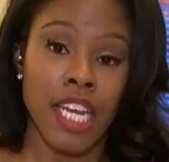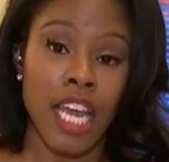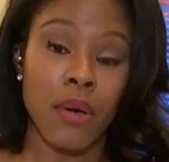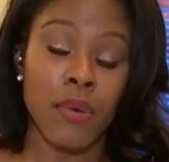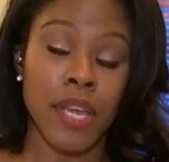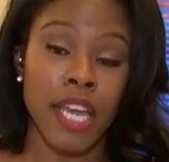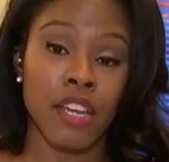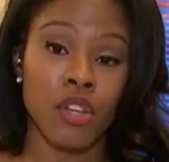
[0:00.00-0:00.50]

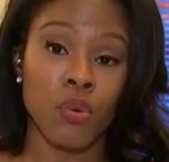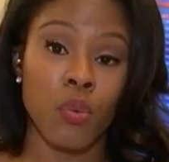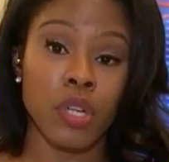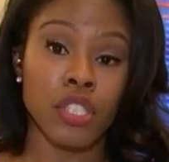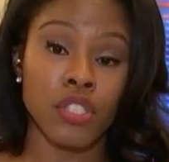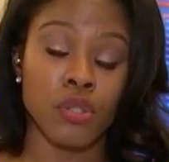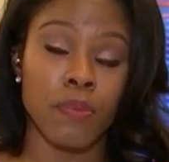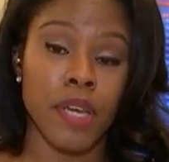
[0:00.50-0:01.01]
Now, again, you
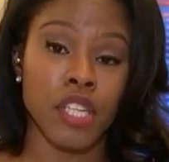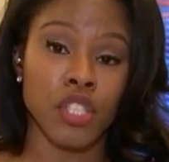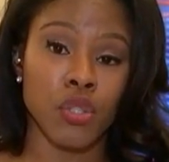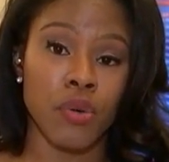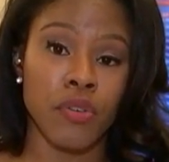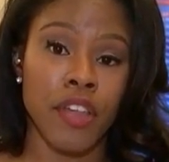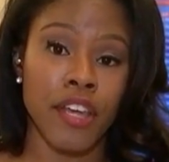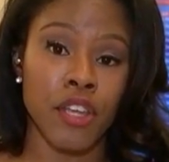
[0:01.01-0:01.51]
want to make
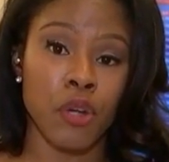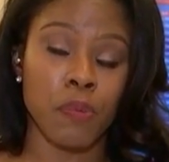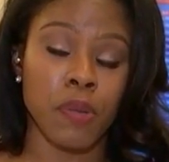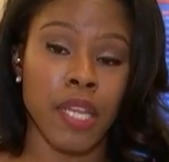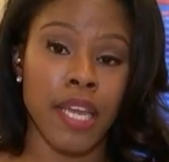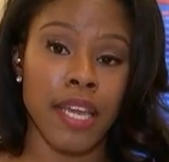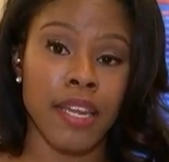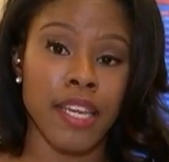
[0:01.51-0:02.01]
sure that you're
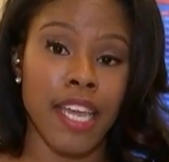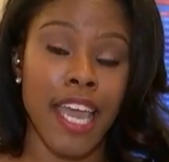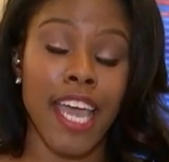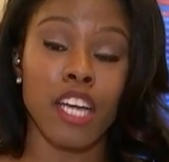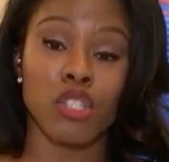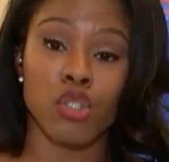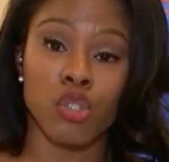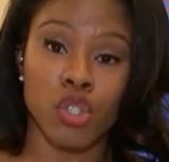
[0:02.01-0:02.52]
planning
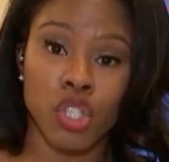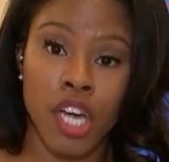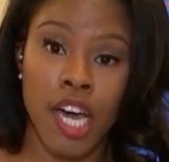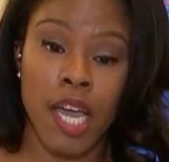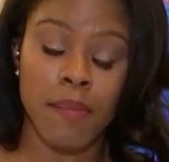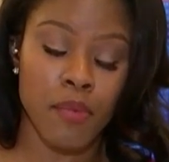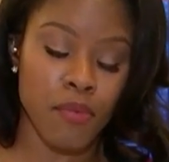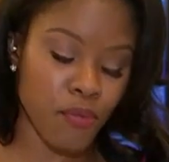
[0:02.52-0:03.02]
extra
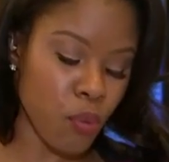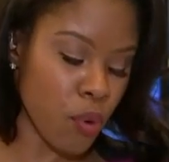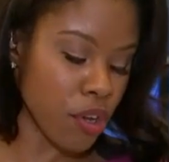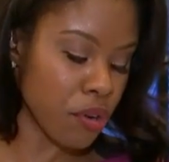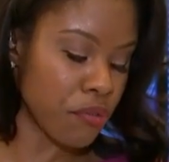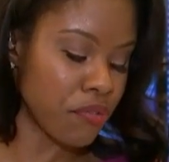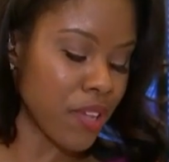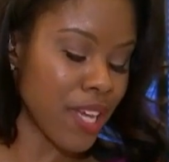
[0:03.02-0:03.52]
time before
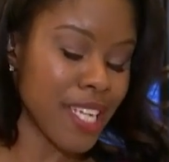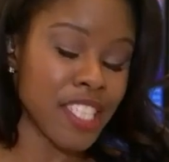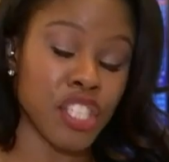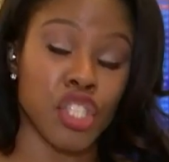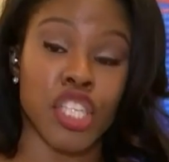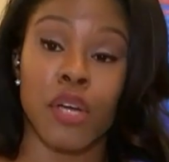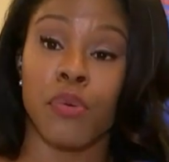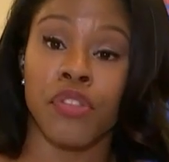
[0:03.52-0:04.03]
your flights
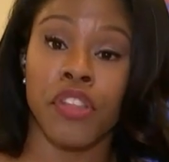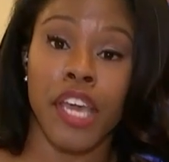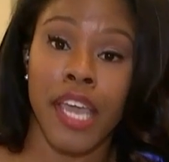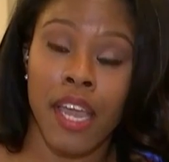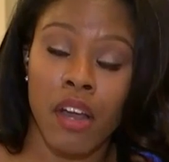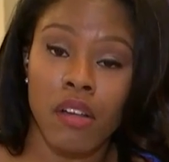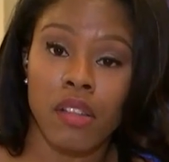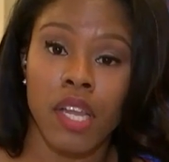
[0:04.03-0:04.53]
and check with the
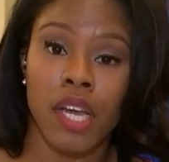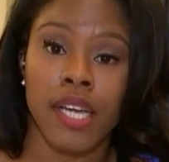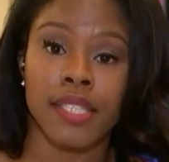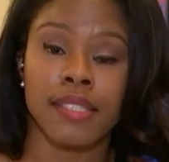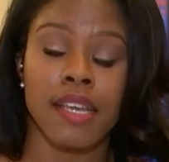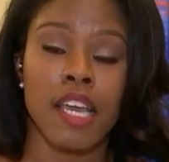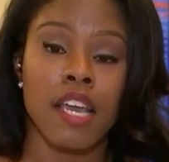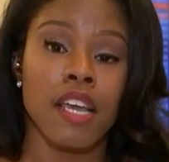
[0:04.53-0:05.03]

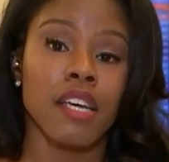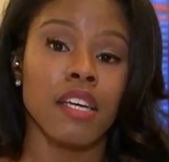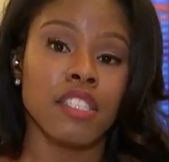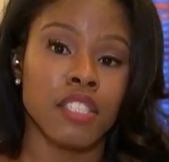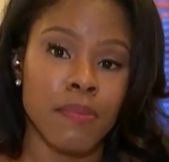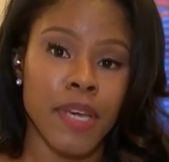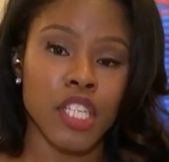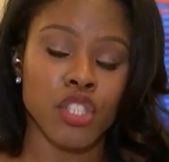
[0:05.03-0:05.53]
airlines
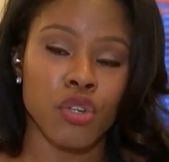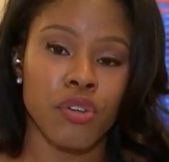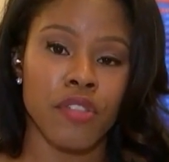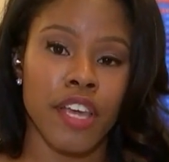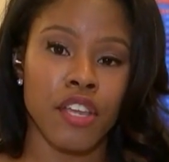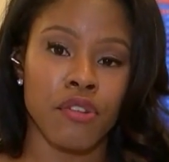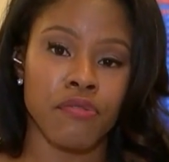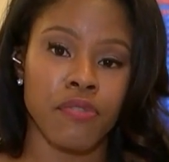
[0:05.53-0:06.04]
to make sure
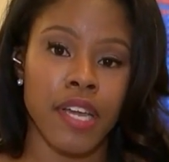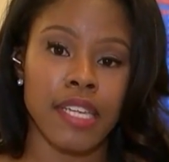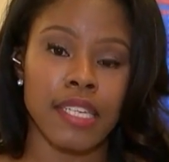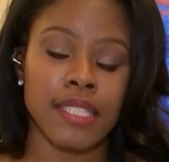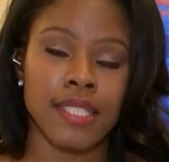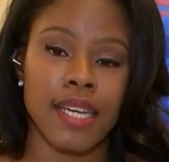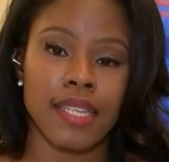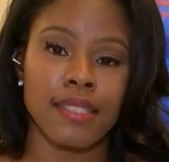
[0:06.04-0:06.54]
that your
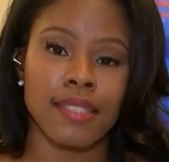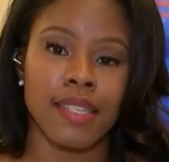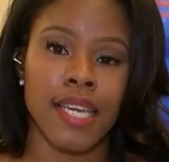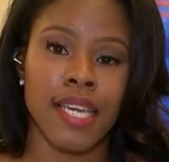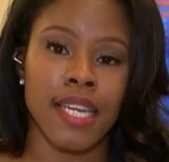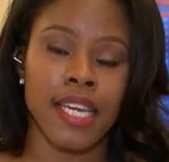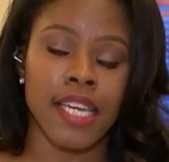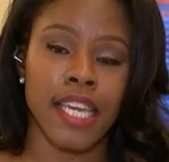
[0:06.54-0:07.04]
flight is not
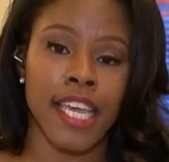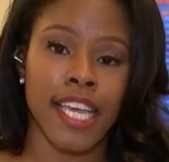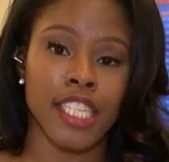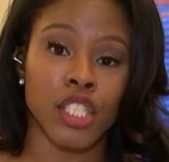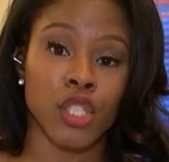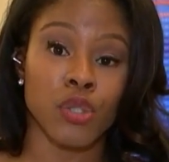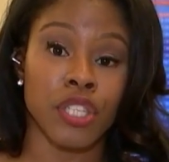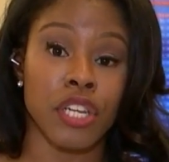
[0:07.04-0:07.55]
delayed and
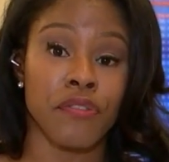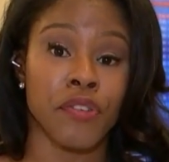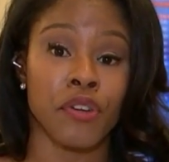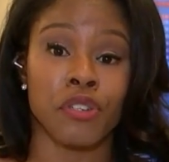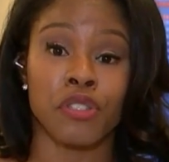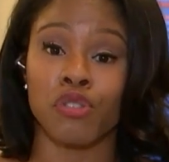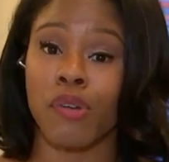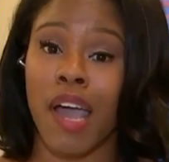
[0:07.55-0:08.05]
canceled. And if
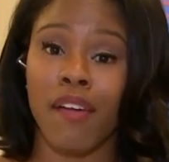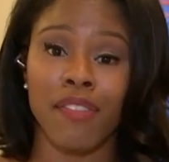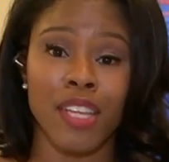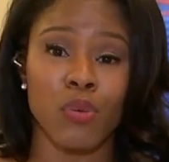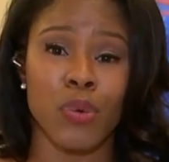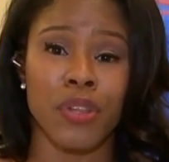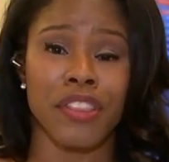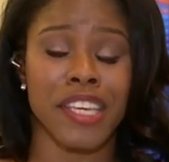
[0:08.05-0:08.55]
you're
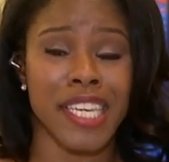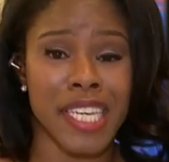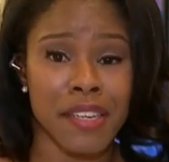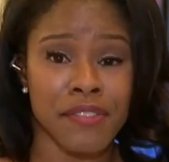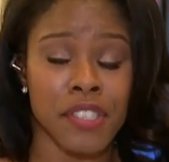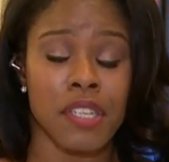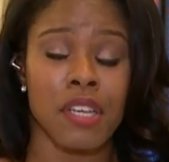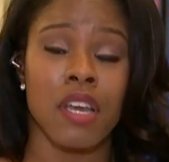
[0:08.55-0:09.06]
traveling with
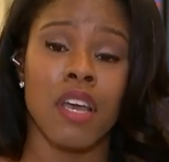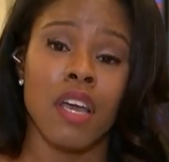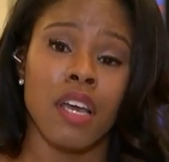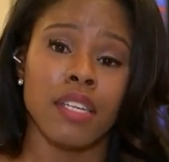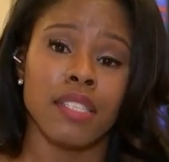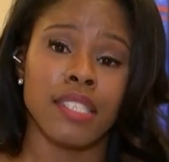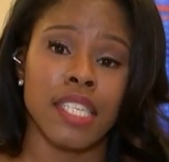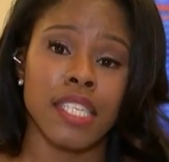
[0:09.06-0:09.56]
gifts,
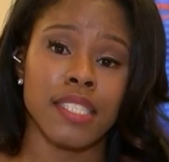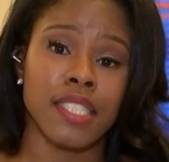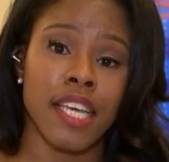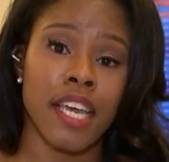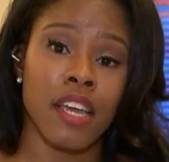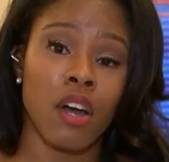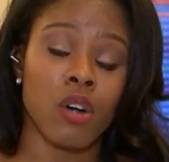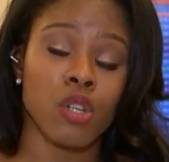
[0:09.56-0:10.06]

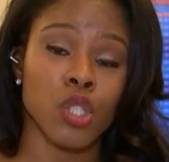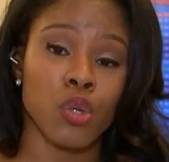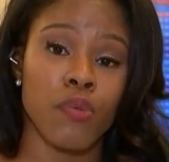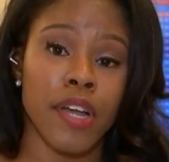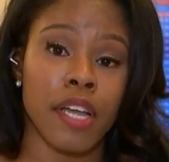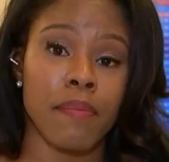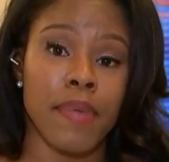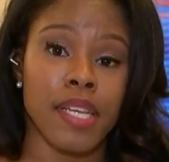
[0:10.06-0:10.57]
TSA also
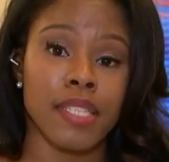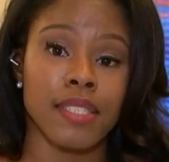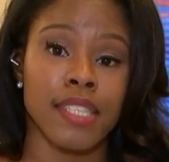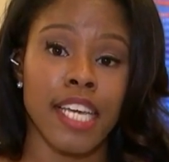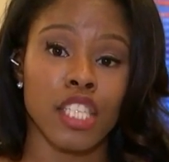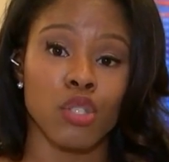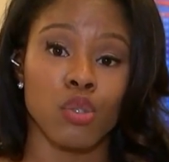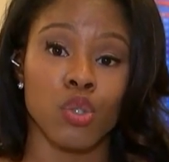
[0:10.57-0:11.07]
recommends
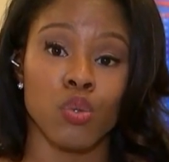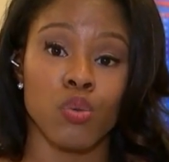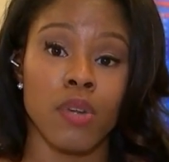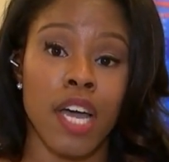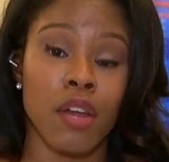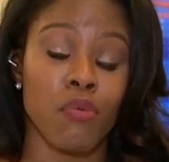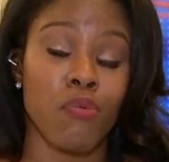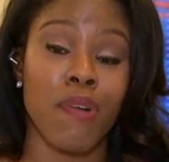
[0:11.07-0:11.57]
that you do
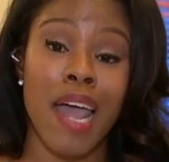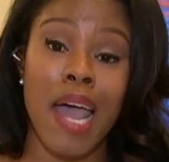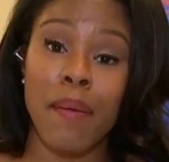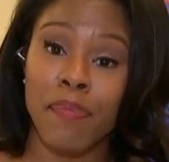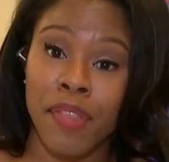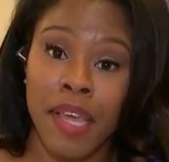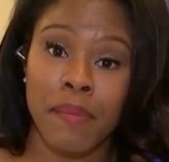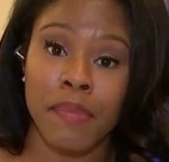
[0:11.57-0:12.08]
not
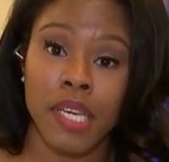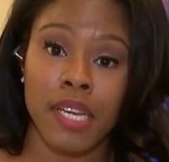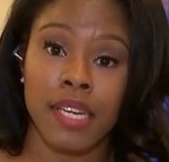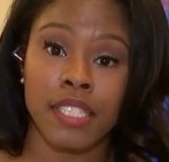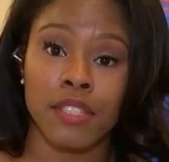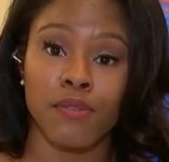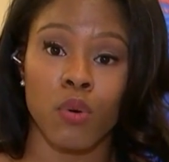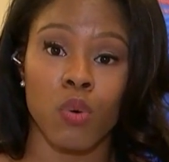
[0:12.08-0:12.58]
wrap them
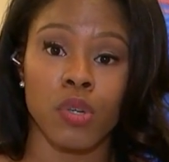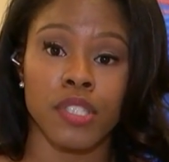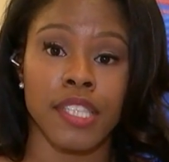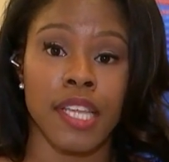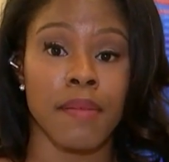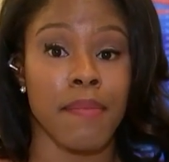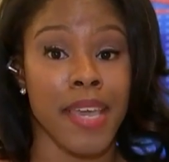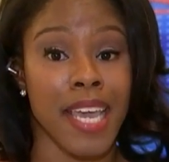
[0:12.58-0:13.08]
because, of course,
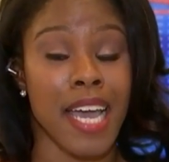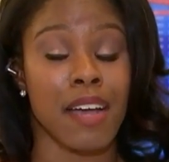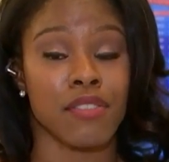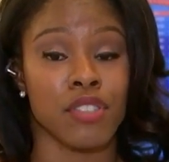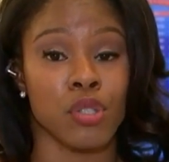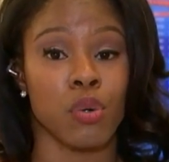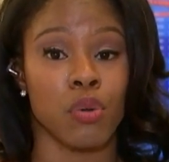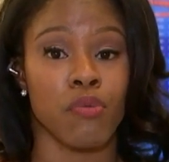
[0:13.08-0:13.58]
they may
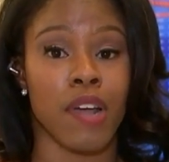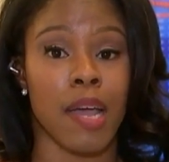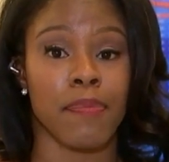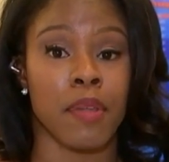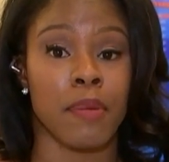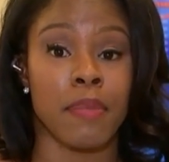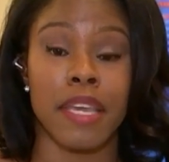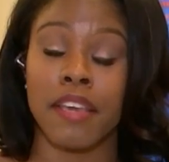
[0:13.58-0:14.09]
have to
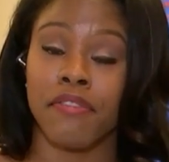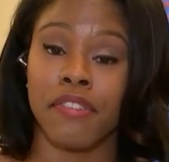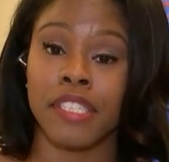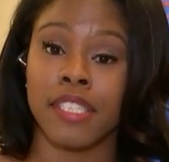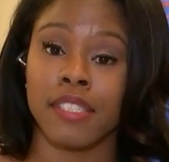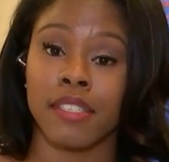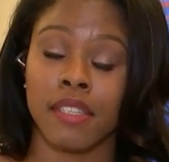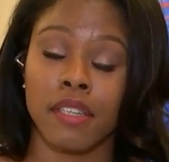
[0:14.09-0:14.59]
unwrap them if
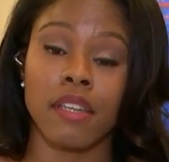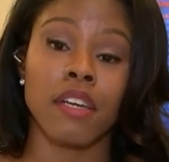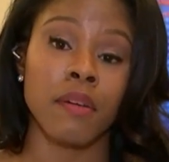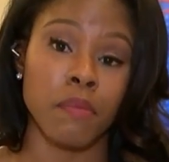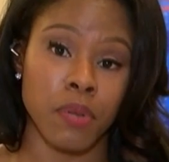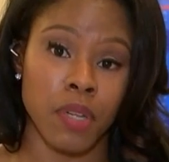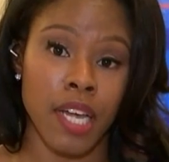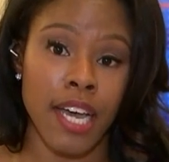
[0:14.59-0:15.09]
it doesn't
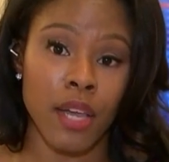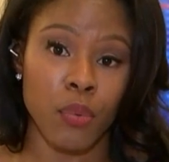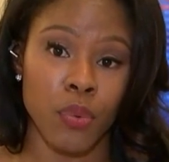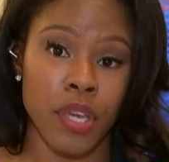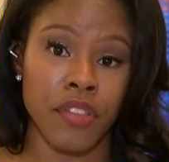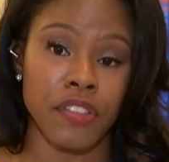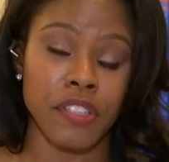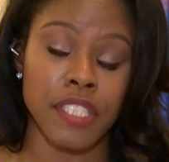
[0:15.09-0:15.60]
comply
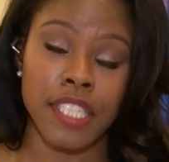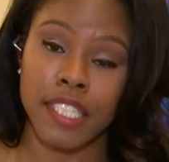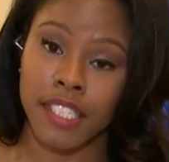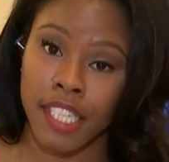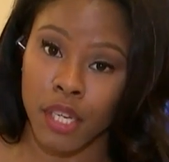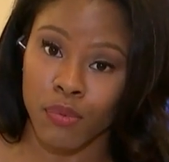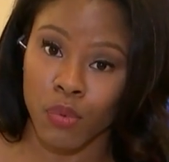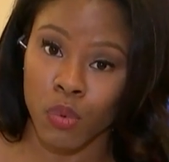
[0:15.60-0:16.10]
with
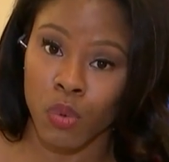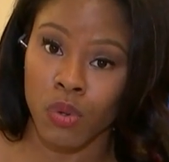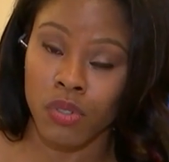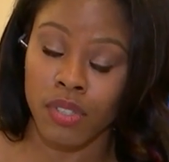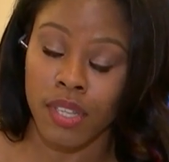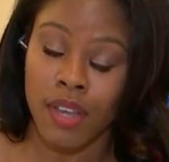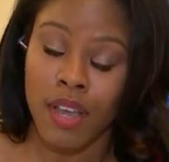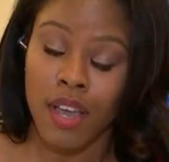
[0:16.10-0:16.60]
TSA
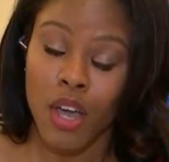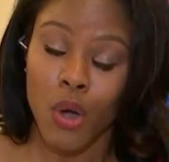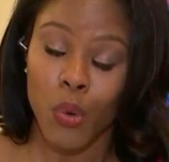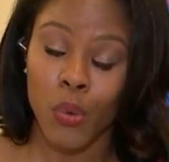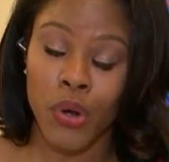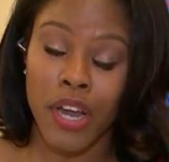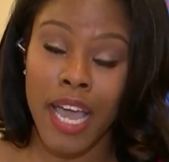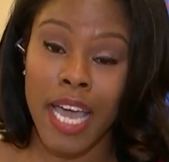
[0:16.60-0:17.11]
rules.
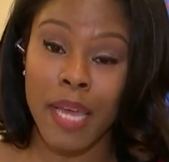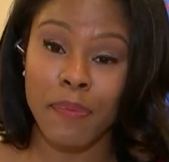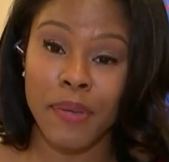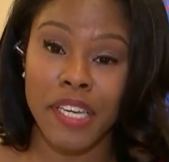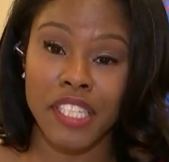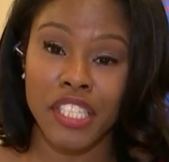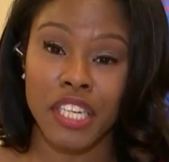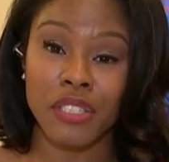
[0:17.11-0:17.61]
We're at
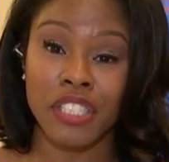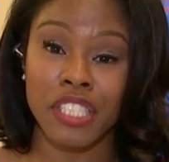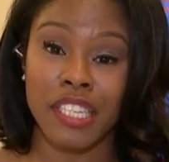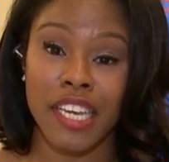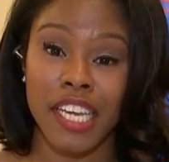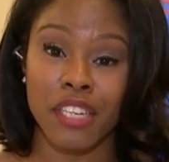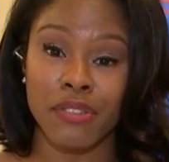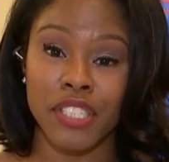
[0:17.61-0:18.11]
PHL
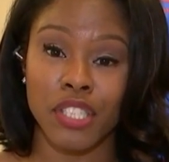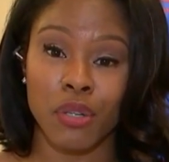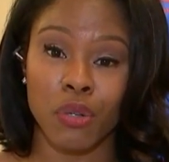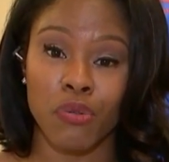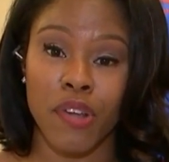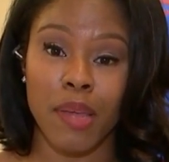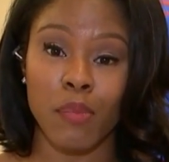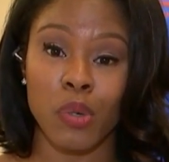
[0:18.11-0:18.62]
tonight. Crystal
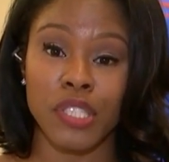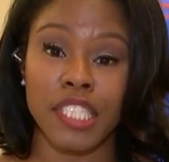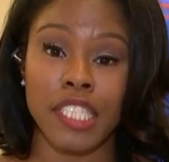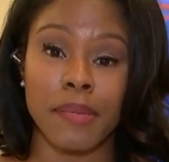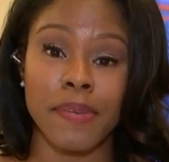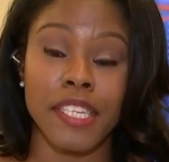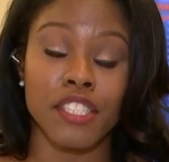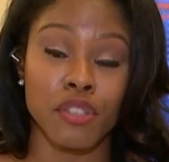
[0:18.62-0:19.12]
Cranmore,
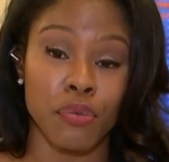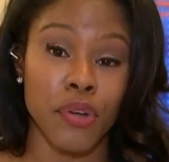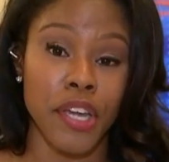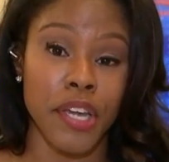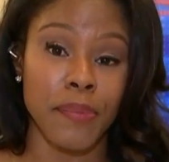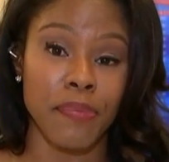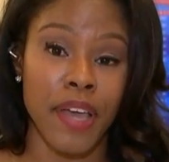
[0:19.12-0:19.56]
CBS 3